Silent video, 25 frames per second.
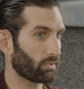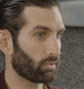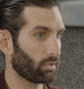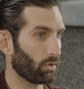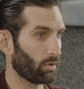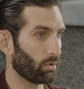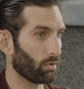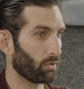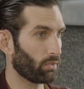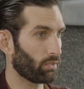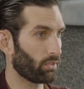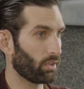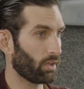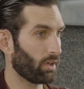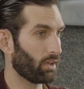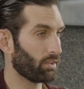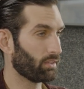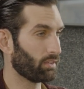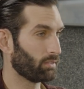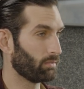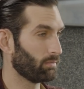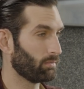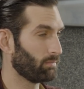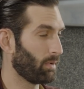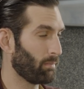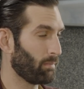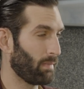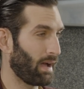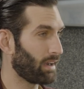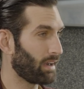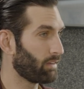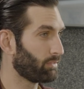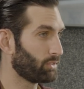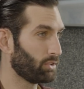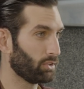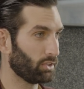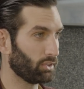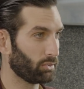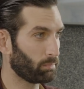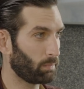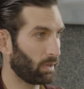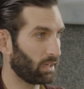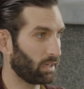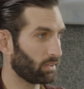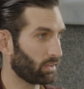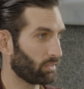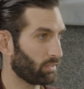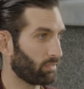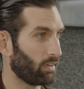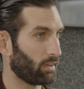So the amount of duties
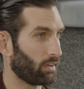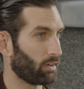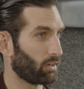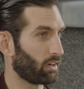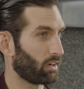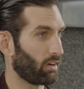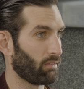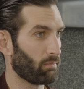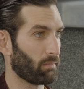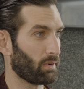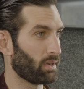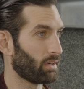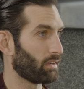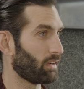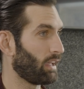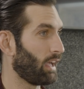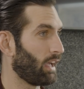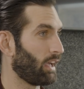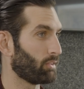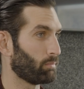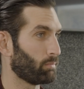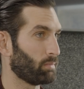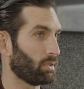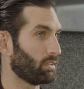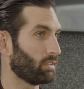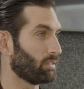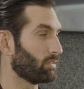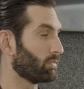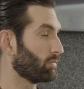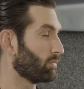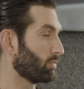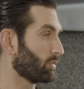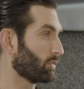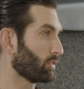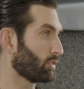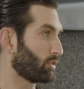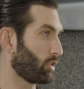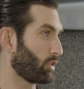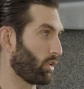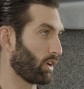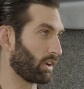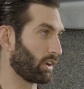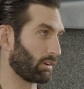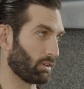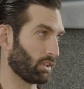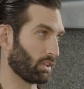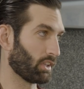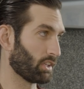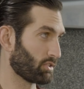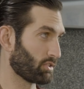paid to the federal government has been growing
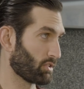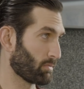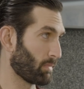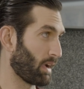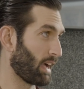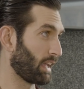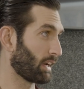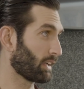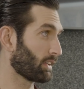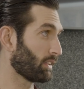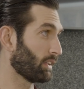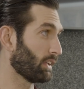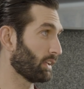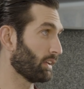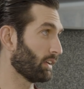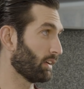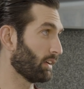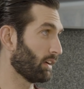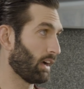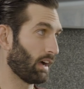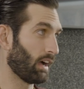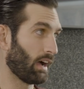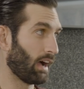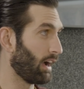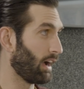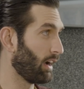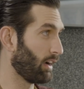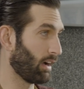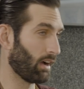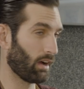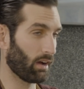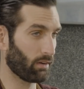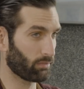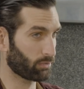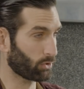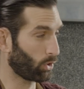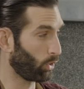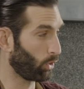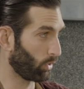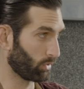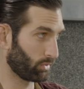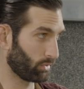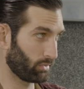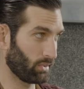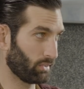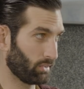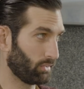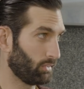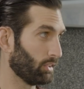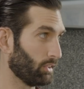really dramatically. Of
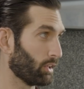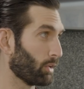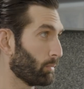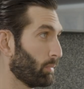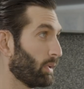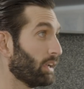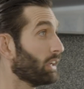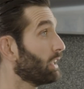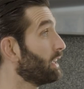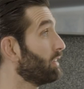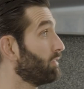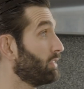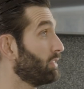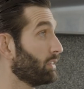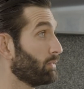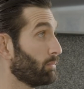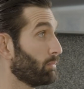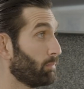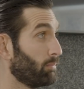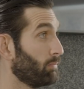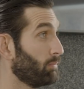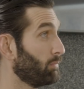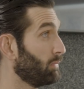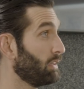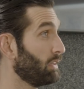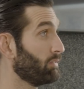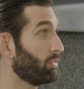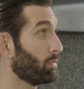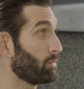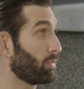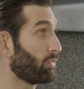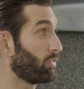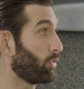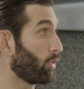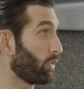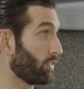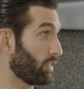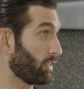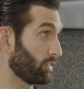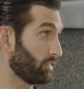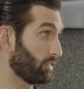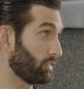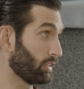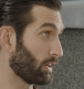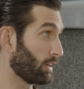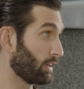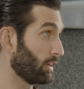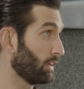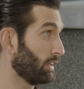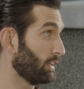course, this year, but even before this
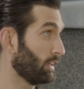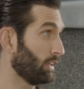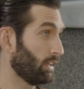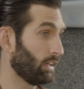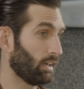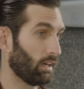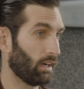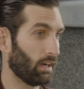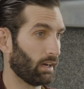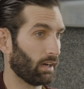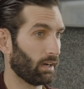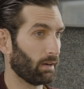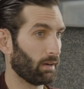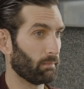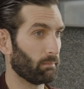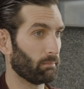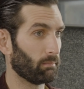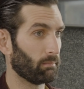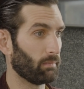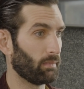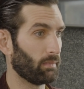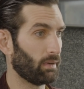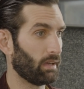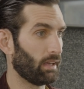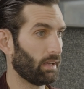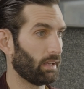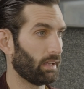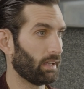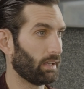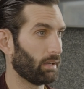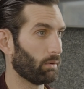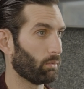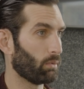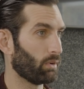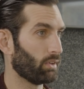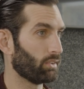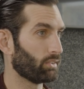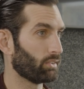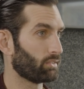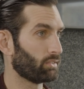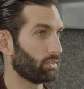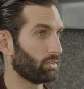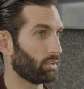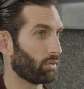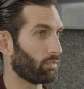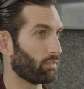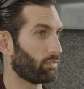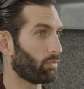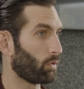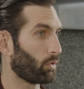year, it was
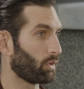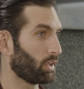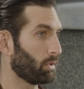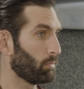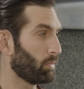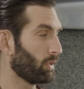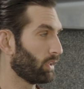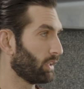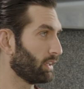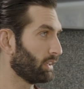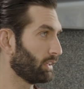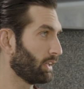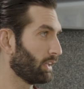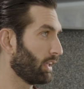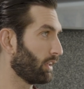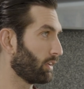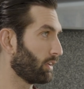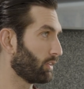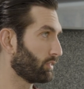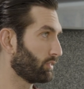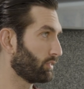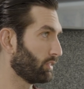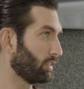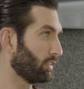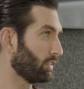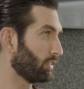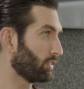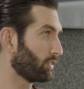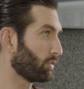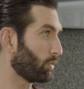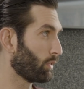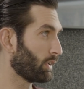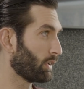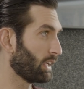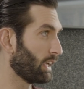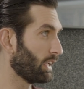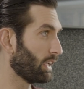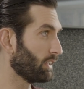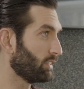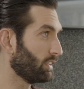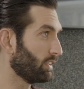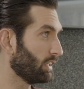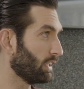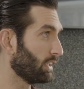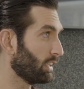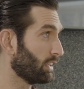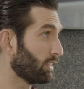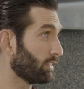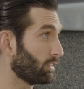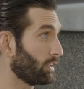$40 billion in
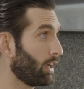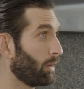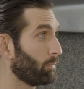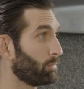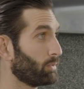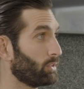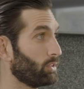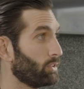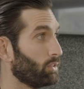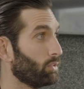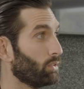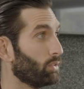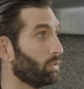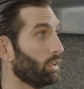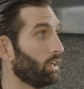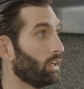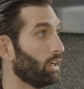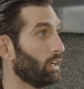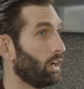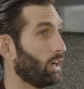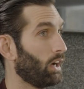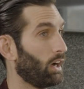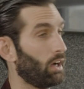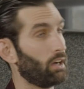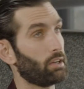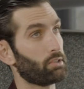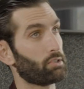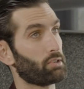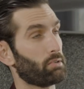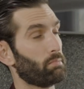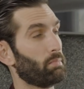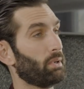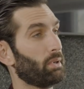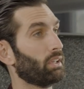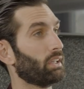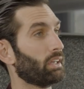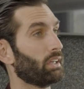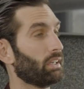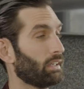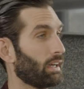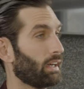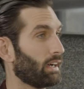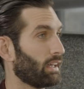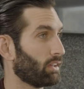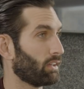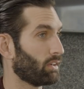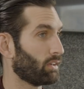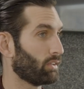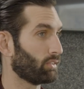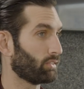2018, up to $100 billion
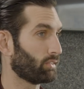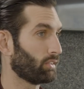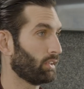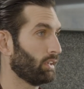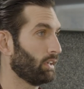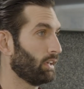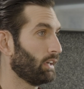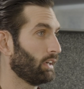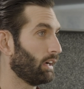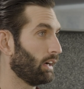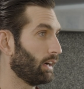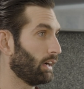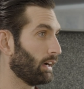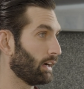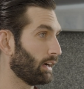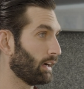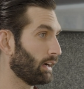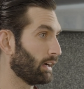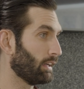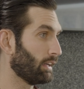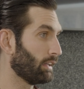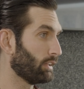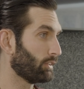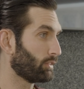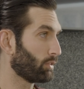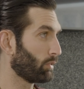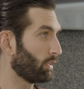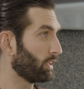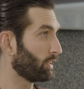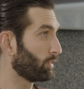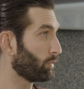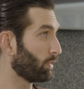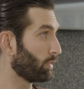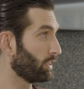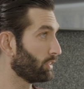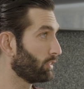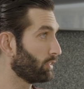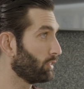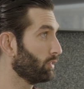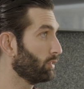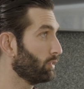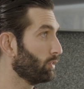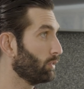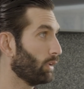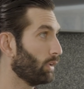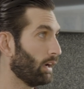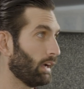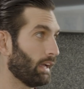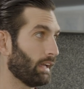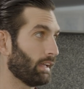in
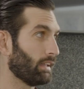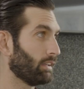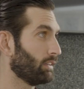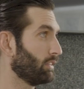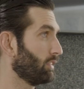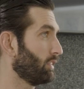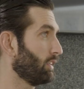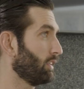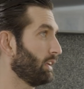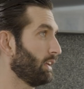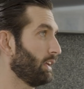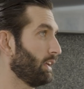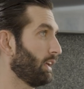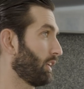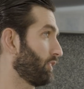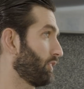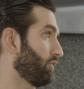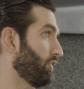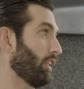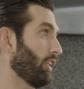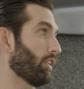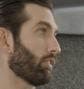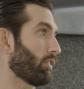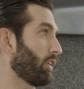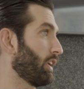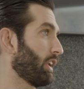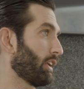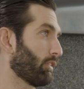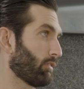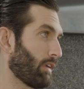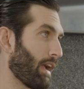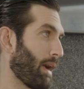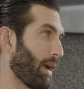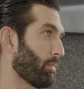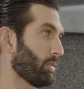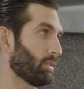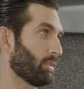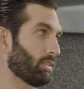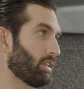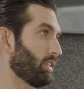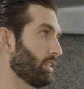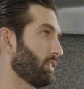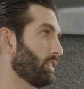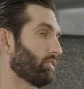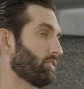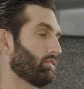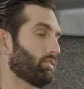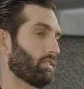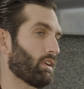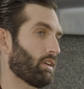2022, and accelerating rapidly
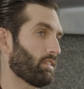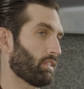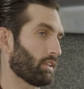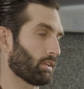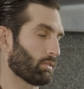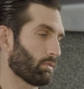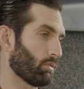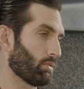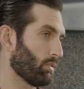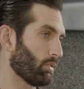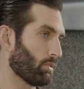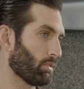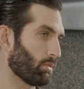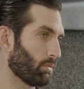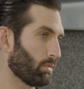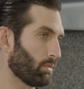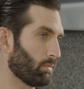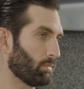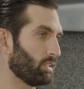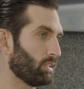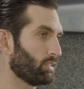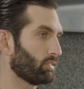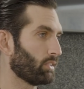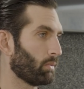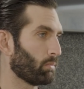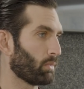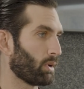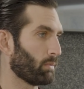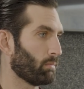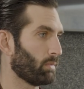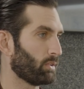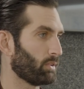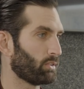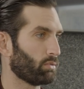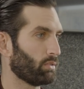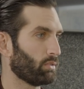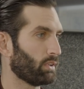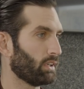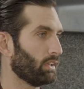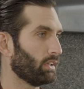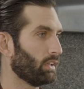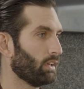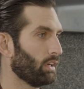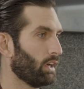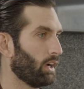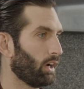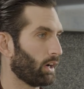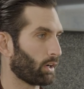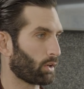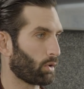this year. I think it will be somewhere between
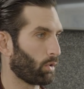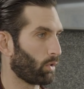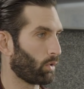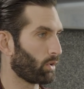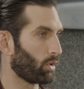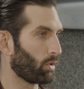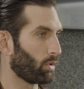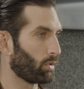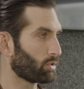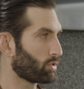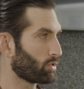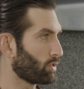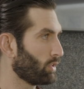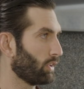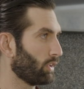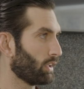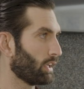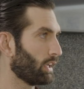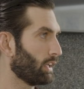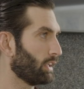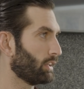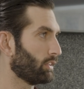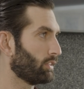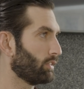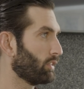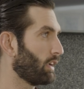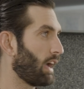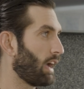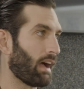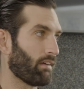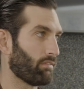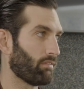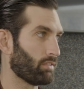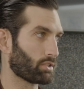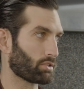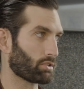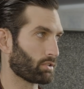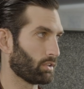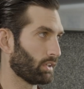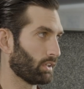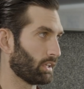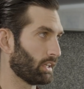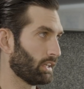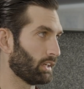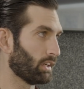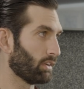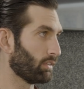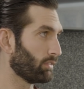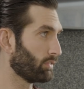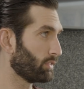$250 billion to $500
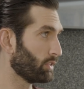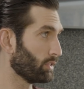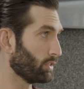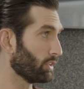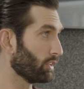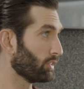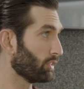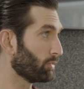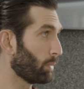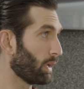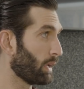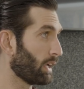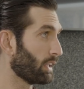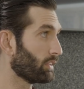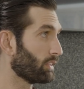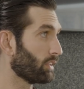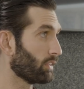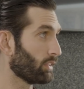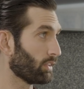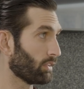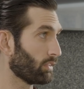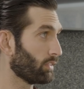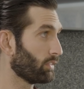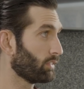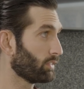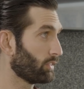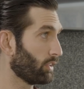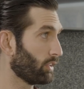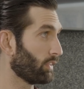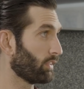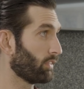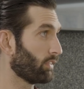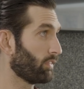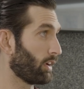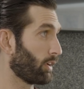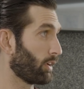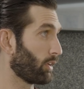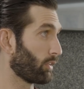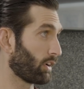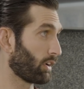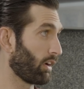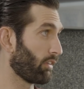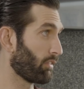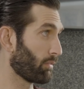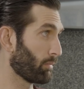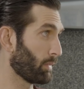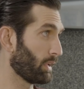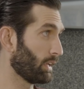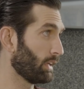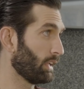billion of duties paid to the federal
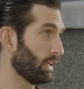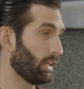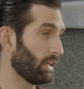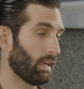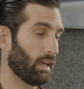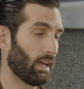government.